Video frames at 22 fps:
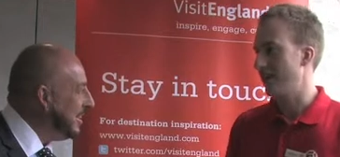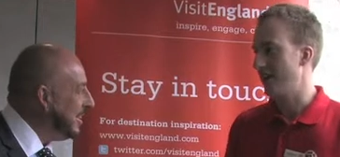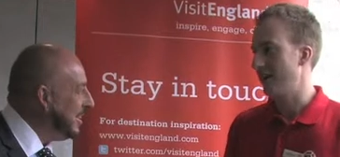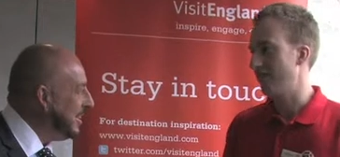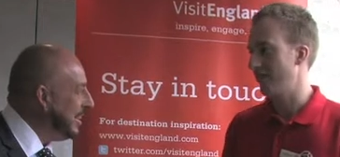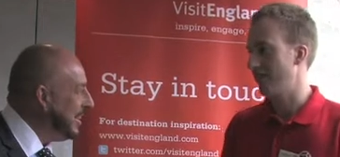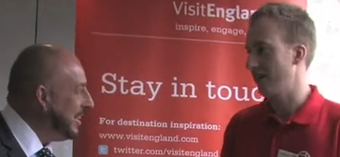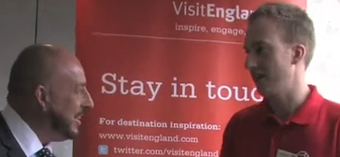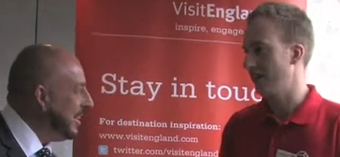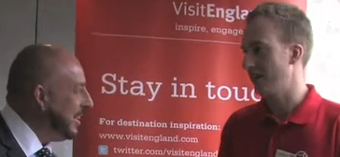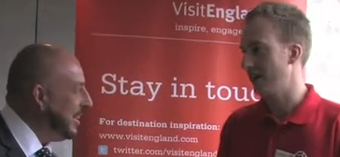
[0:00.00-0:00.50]

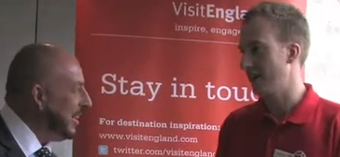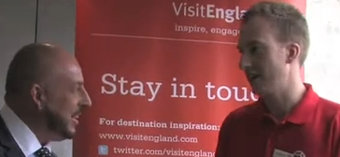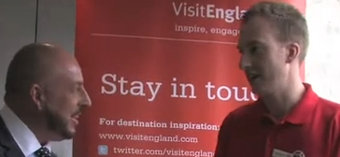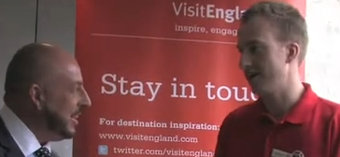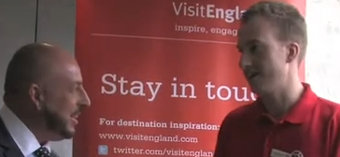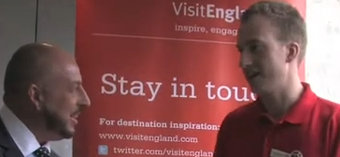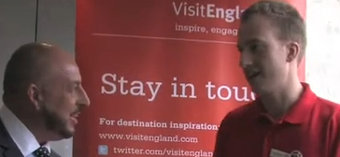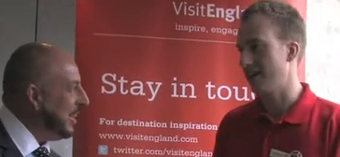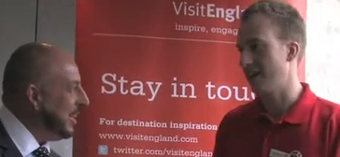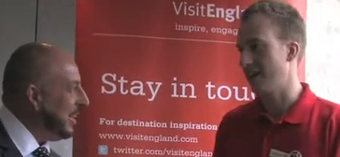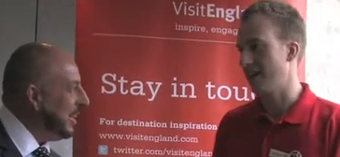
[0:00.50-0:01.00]
Speaker 1: have you here
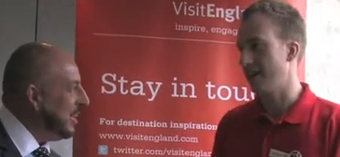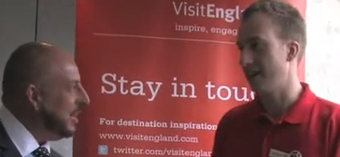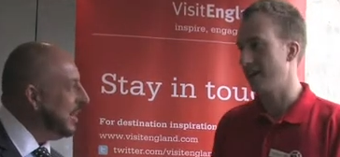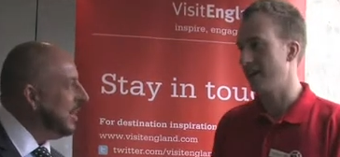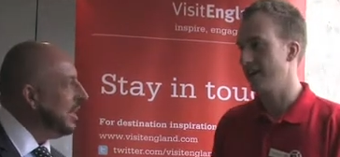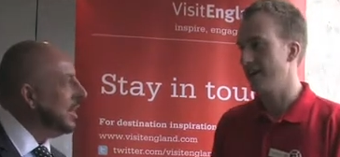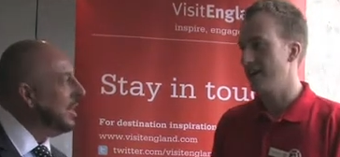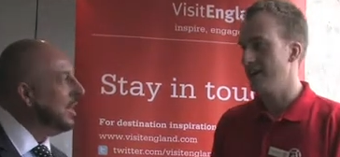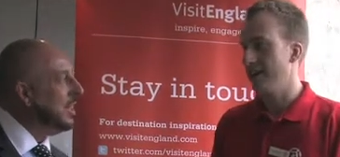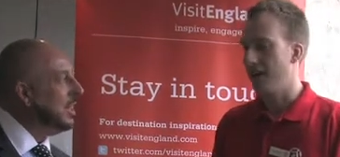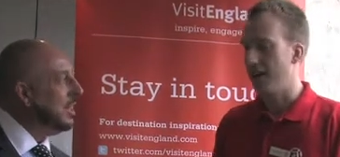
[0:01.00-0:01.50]
today.
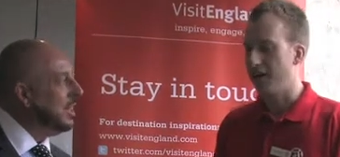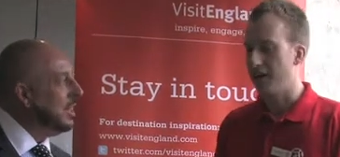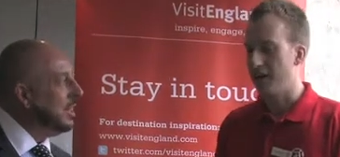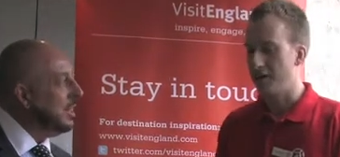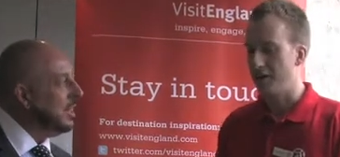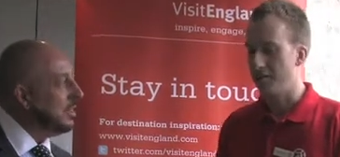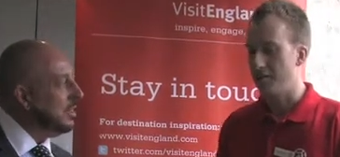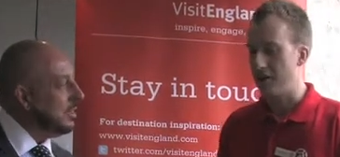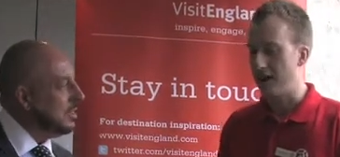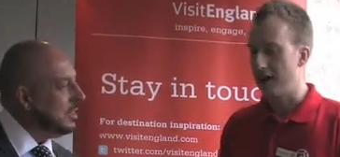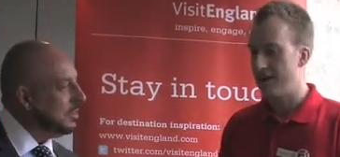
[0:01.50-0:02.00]

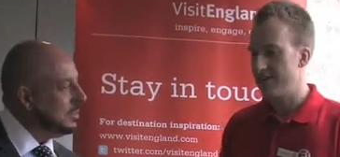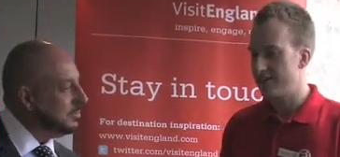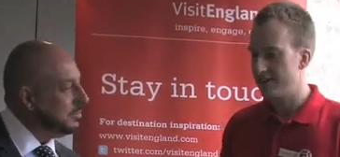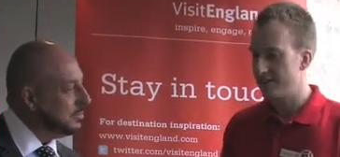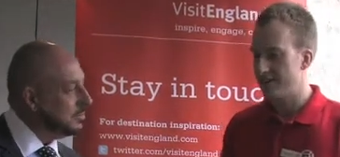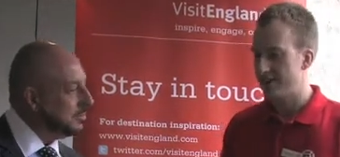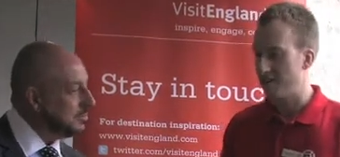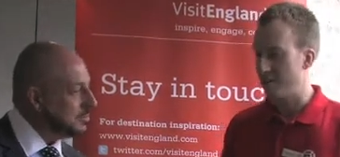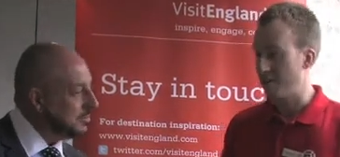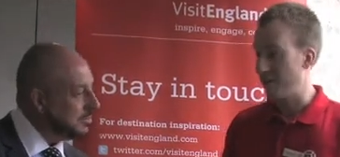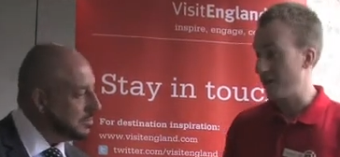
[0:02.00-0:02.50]

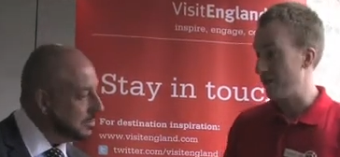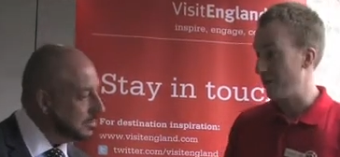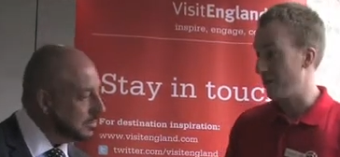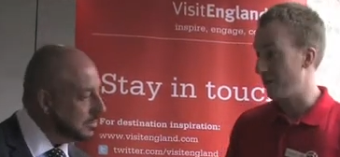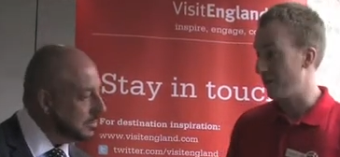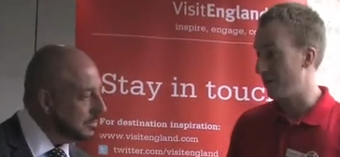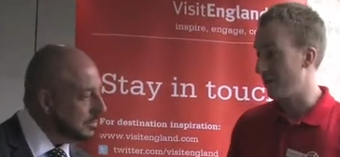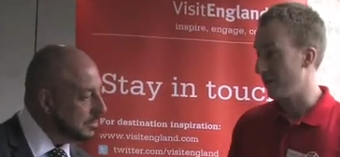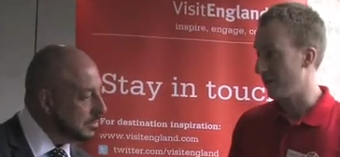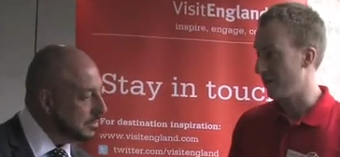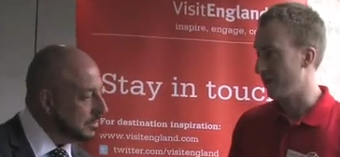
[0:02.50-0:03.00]
As a
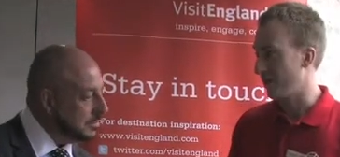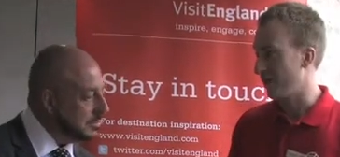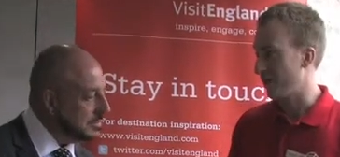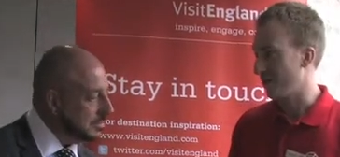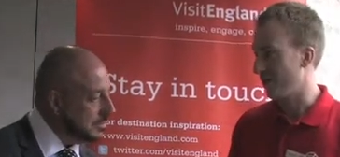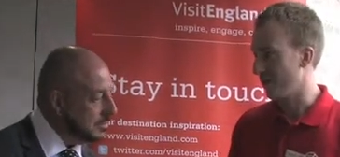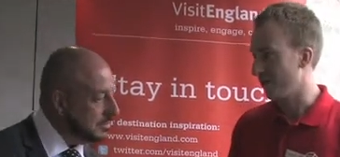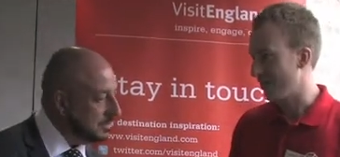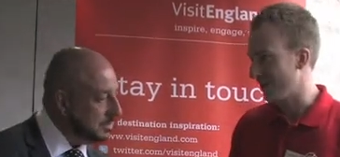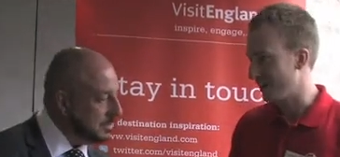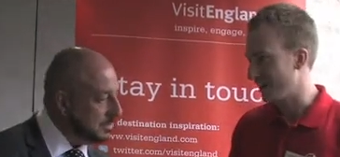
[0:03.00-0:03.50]
Paralympian
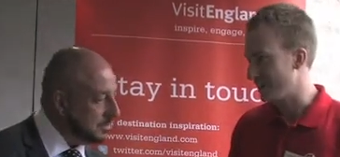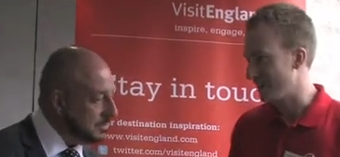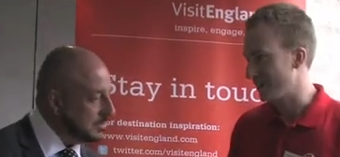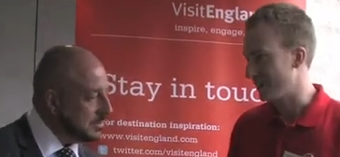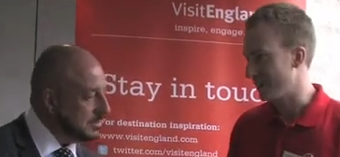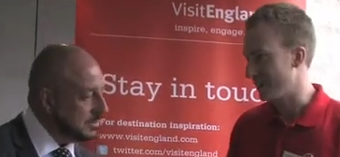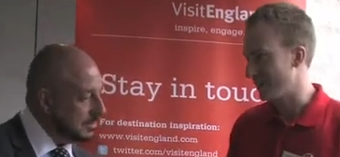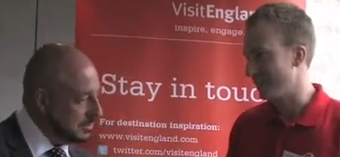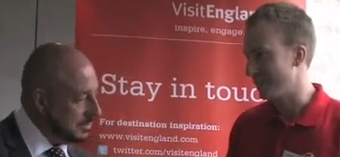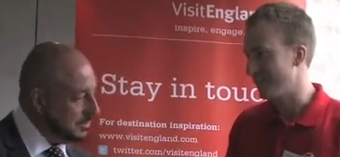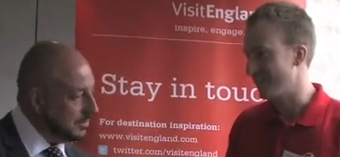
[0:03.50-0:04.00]
from the
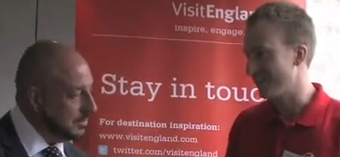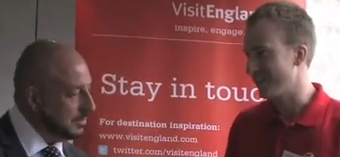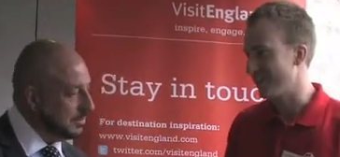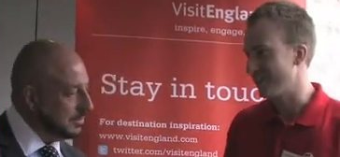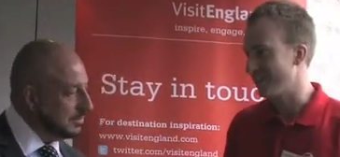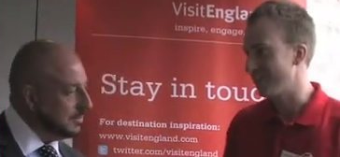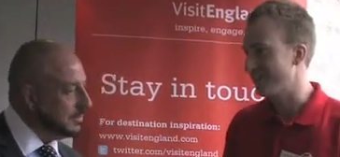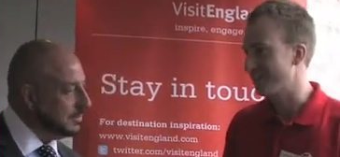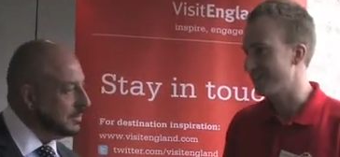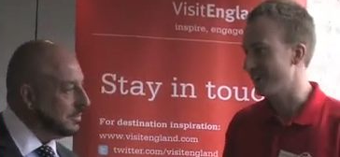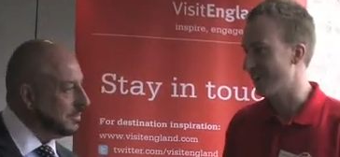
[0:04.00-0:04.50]

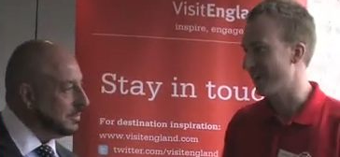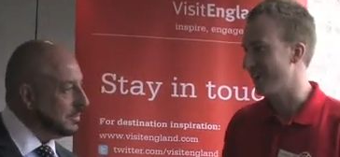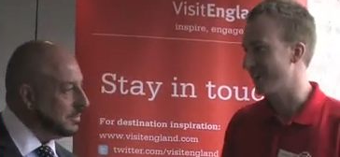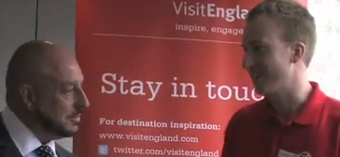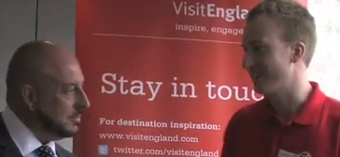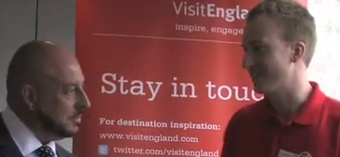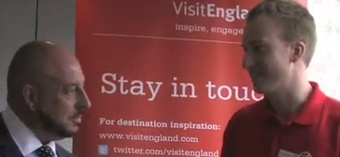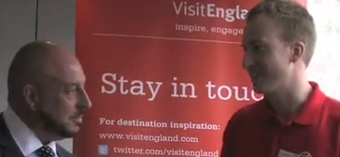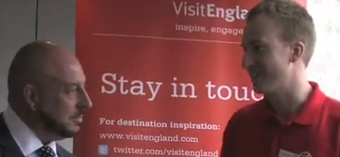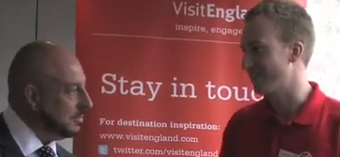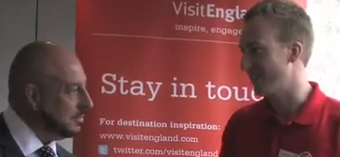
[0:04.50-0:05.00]
1980s and